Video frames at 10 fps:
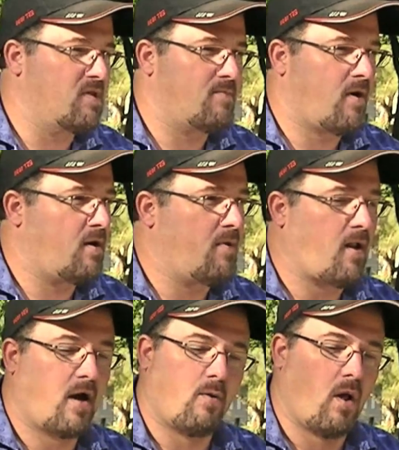of them are going to be
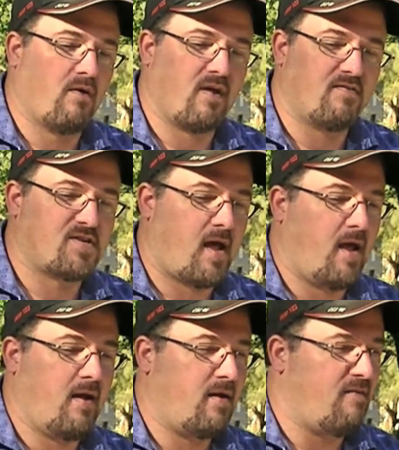like, well, if
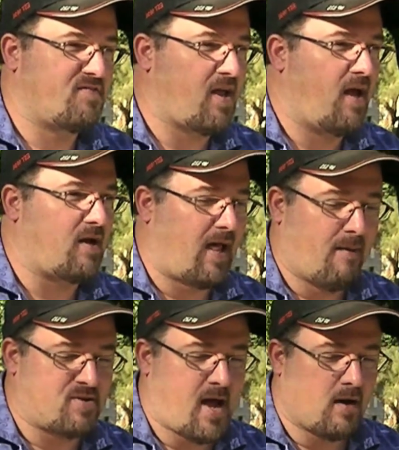Ze if Ze
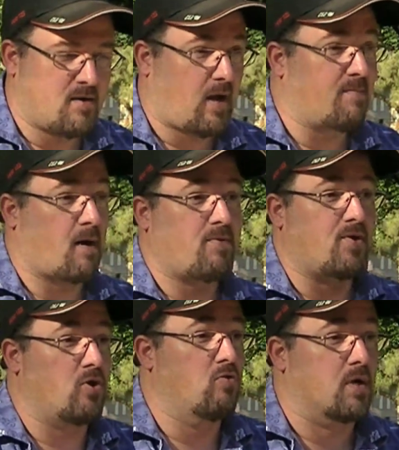clamps down and comes up with
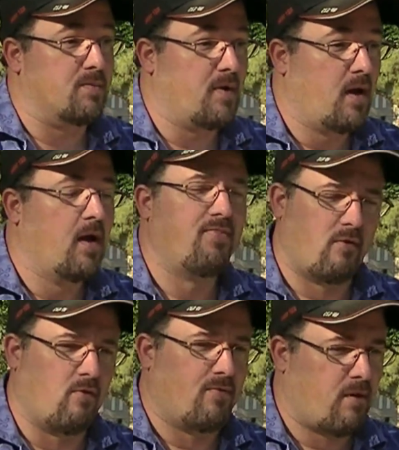a new one,
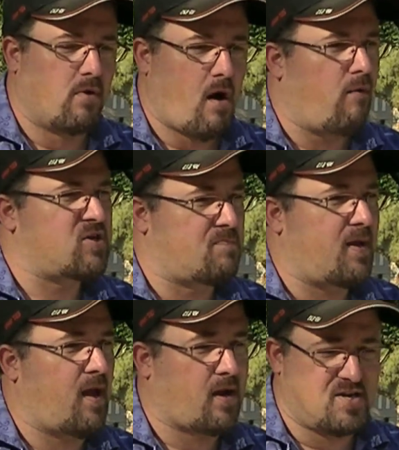there will there will always
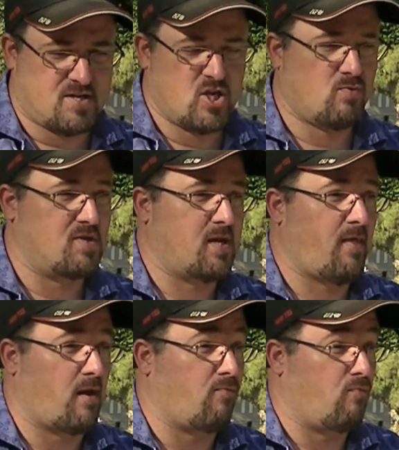be a constituency
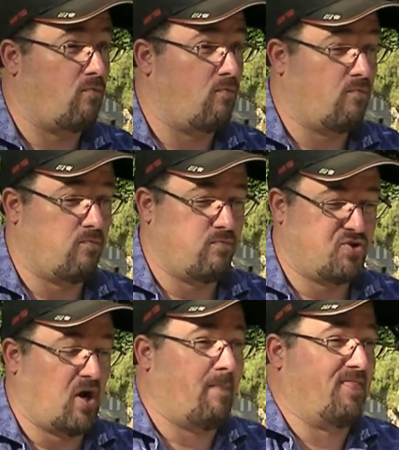that'll
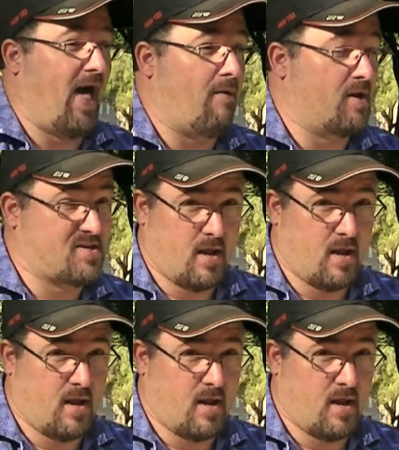jump at that one and